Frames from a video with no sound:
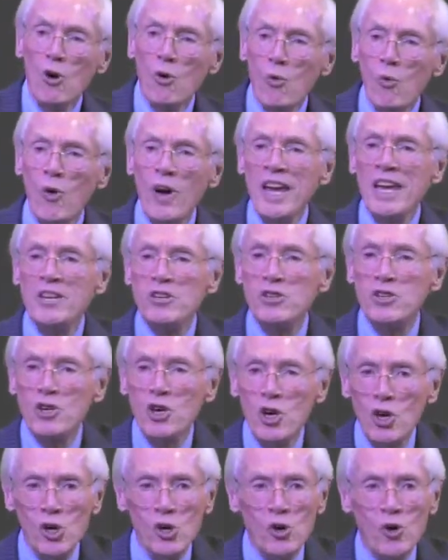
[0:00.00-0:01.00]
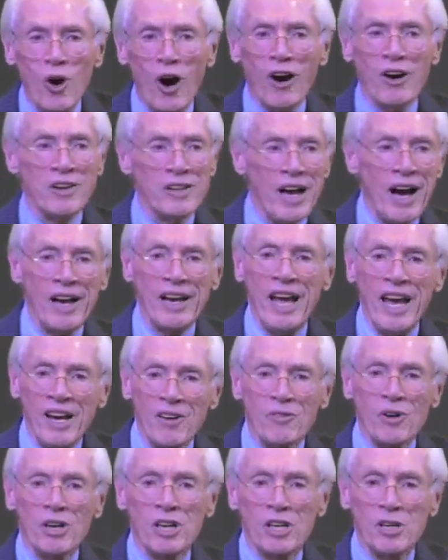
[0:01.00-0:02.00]
we too are not
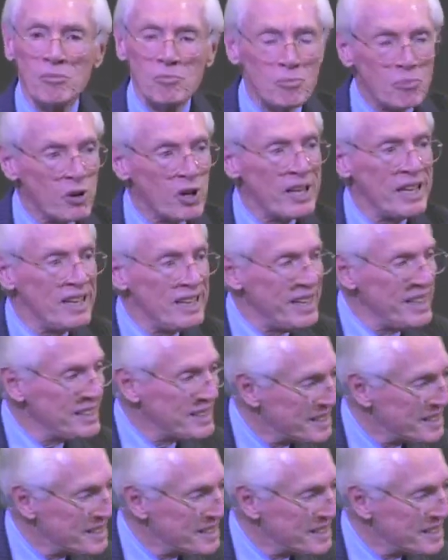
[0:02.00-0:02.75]
ever completely